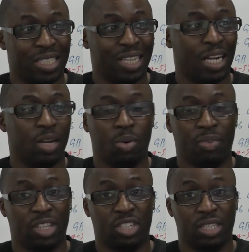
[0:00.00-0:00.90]
And that's
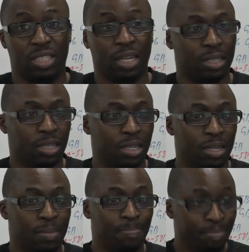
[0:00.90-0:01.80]
exactly what I've actually
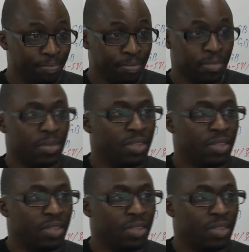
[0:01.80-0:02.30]
done.